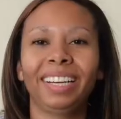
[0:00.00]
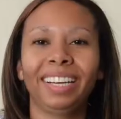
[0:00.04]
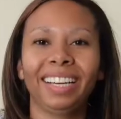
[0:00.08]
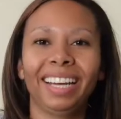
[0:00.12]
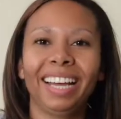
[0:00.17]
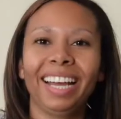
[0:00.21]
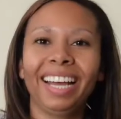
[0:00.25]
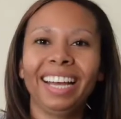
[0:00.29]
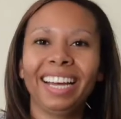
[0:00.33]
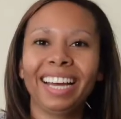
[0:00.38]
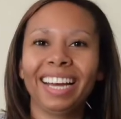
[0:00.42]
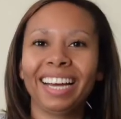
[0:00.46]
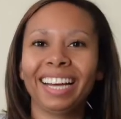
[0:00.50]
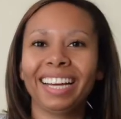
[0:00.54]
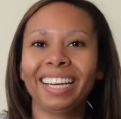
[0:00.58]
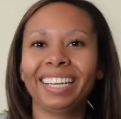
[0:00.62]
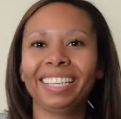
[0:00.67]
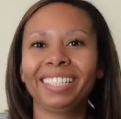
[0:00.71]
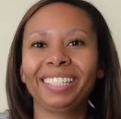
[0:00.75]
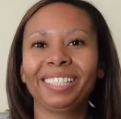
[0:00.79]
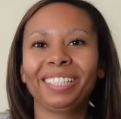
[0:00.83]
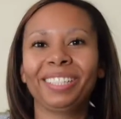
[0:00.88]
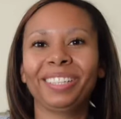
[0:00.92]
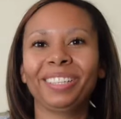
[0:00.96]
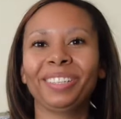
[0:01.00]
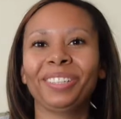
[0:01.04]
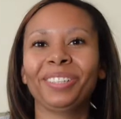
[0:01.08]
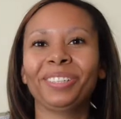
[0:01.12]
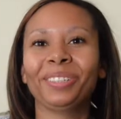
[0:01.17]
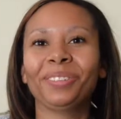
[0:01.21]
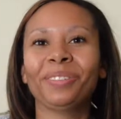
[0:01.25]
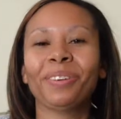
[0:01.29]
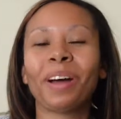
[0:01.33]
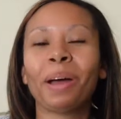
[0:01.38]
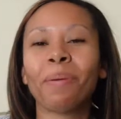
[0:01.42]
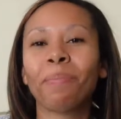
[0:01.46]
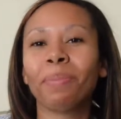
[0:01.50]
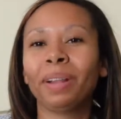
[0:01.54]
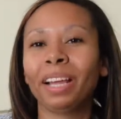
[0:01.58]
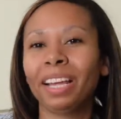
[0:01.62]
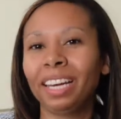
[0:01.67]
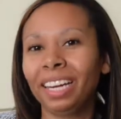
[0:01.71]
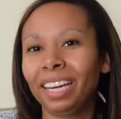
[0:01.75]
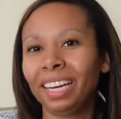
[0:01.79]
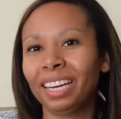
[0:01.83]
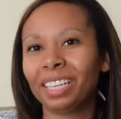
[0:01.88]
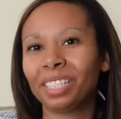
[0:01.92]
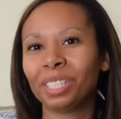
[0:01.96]
Hey guys, so I'm
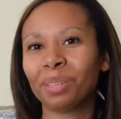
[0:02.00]
planning a